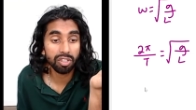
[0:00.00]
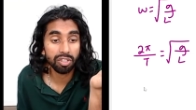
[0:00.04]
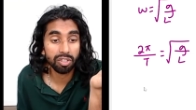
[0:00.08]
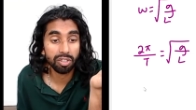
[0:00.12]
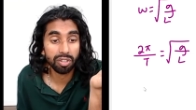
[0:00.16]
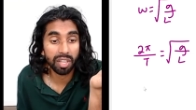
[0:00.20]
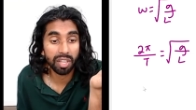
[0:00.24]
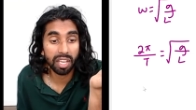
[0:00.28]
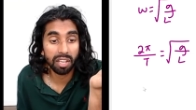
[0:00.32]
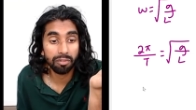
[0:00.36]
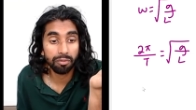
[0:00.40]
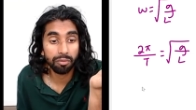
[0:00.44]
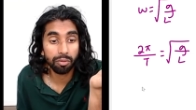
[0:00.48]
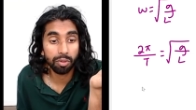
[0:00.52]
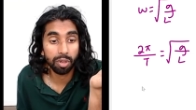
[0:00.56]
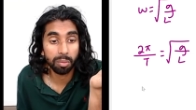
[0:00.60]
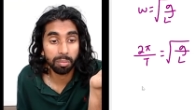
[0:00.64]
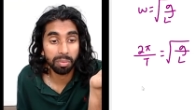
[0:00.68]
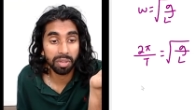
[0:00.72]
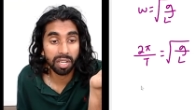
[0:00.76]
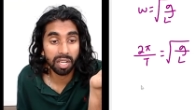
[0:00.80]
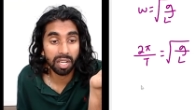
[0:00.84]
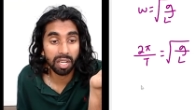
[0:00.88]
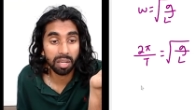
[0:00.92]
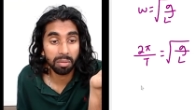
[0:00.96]
So therefore, it
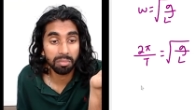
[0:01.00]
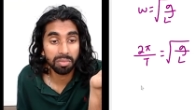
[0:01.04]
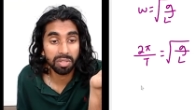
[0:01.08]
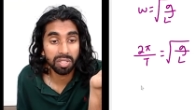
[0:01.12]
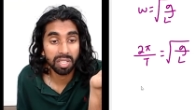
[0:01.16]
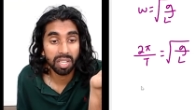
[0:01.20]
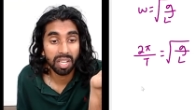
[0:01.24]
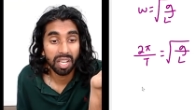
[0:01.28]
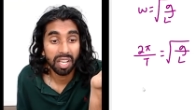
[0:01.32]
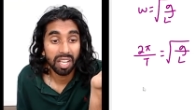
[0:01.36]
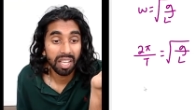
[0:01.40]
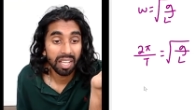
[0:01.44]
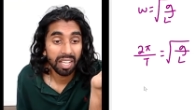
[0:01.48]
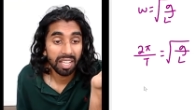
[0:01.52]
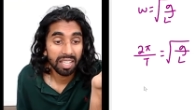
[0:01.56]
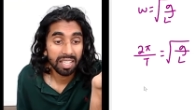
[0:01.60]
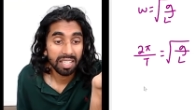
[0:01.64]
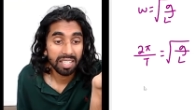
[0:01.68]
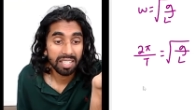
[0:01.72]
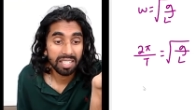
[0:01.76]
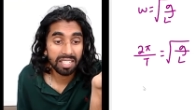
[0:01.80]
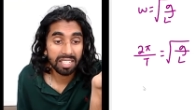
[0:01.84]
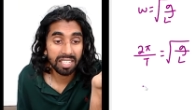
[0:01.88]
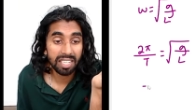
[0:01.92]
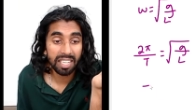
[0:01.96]
becomes
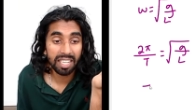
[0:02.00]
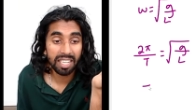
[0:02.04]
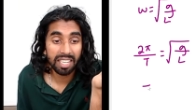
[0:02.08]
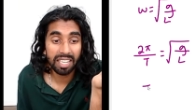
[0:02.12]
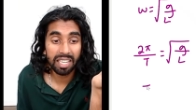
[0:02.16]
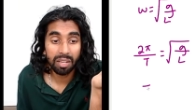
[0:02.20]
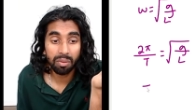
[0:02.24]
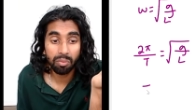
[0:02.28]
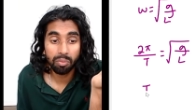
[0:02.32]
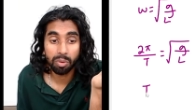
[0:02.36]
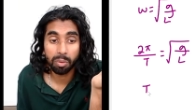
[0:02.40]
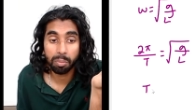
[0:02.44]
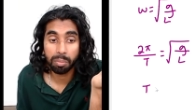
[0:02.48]
t will